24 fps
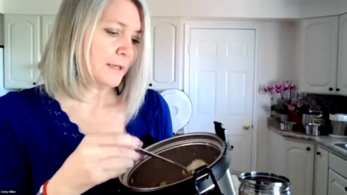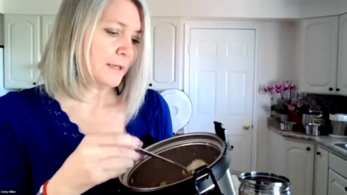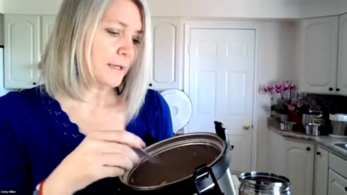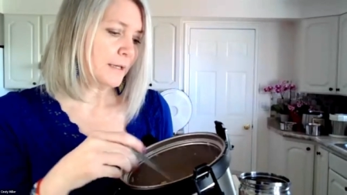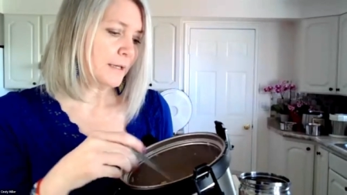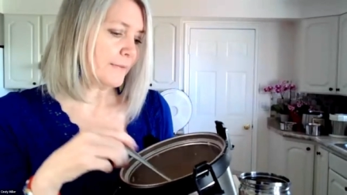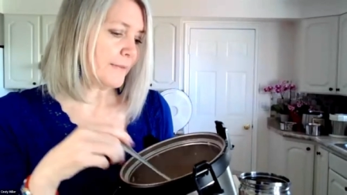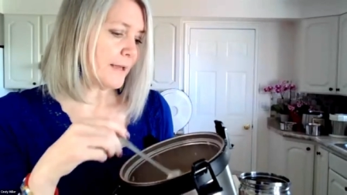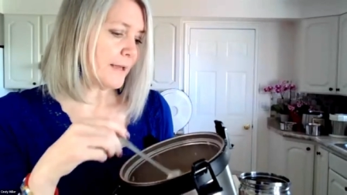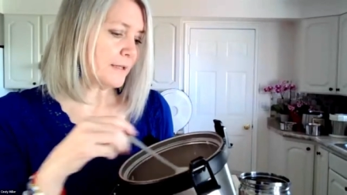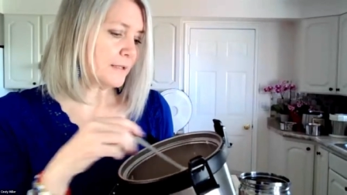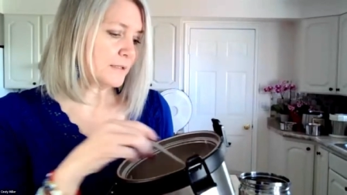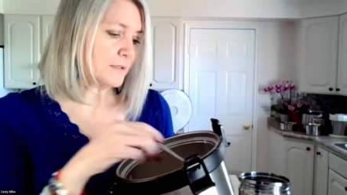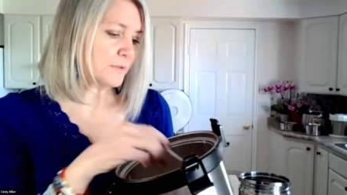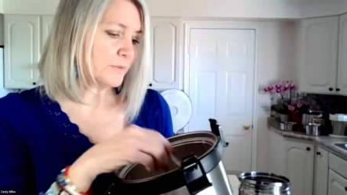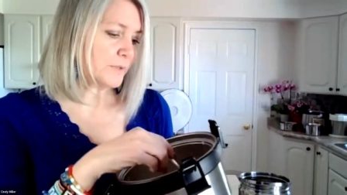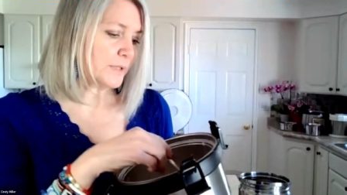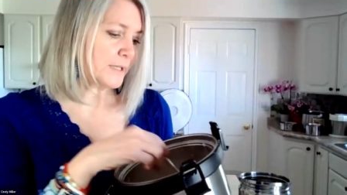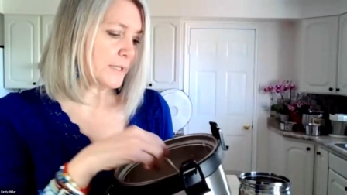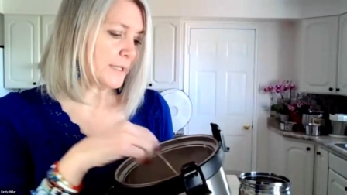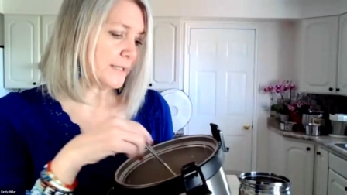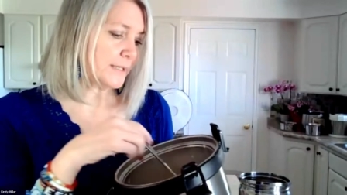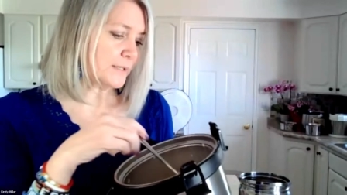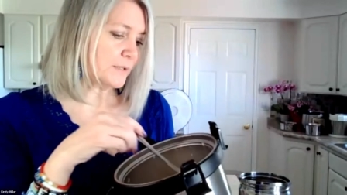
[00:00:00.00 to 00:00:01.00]
And that's
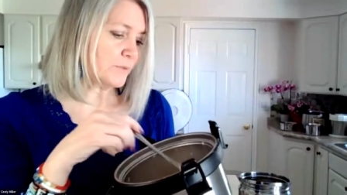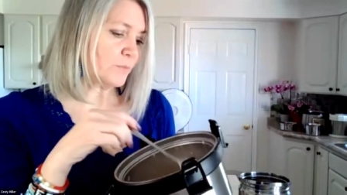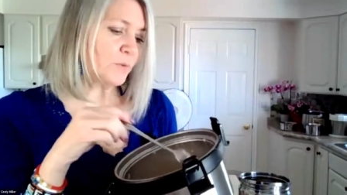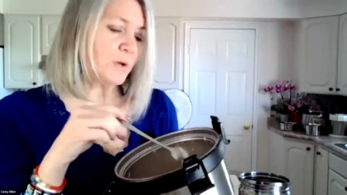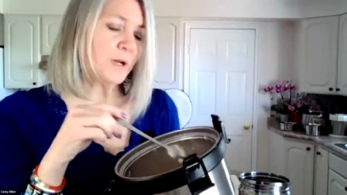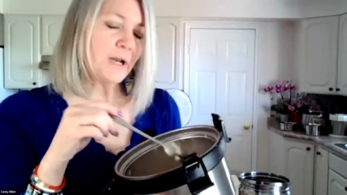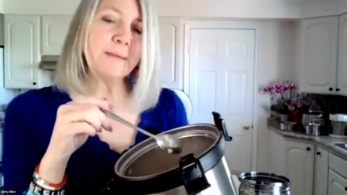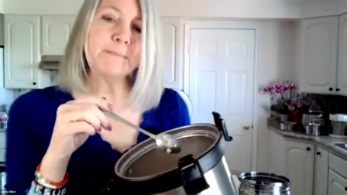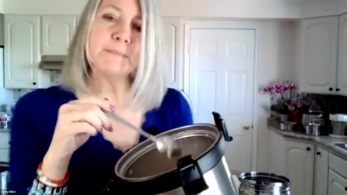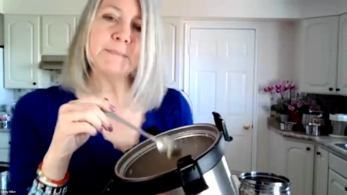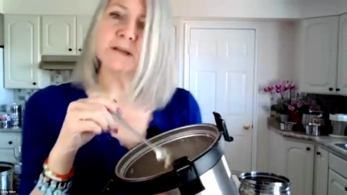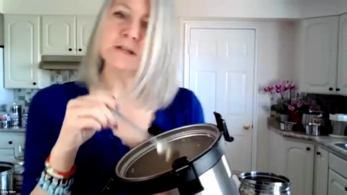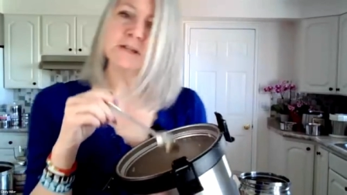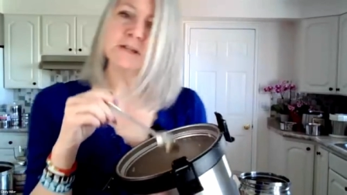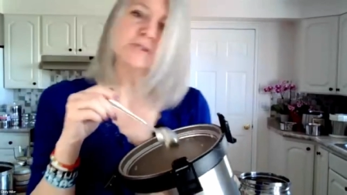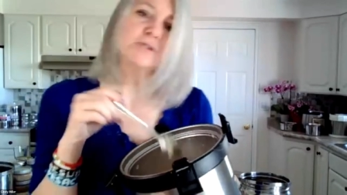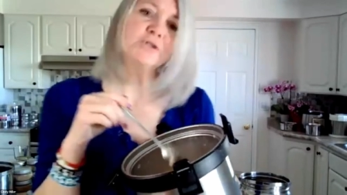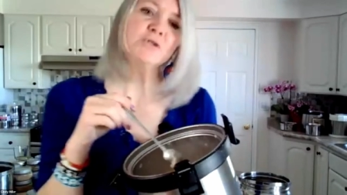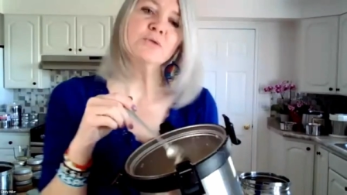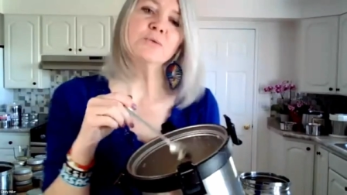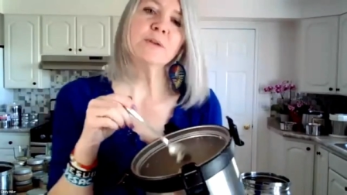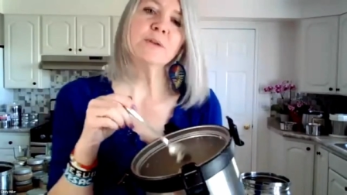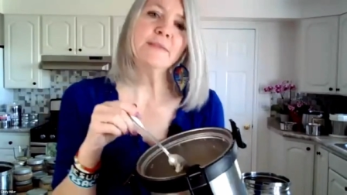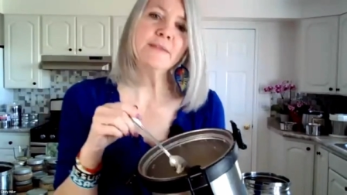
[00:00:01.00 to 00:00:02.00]
what it is. What I'm gonna
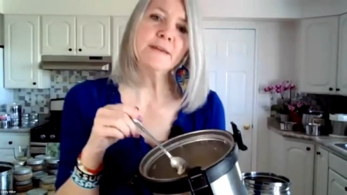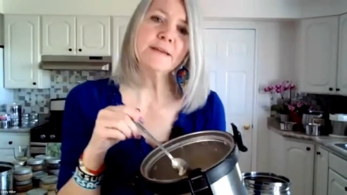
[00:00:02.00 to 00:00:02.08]
do with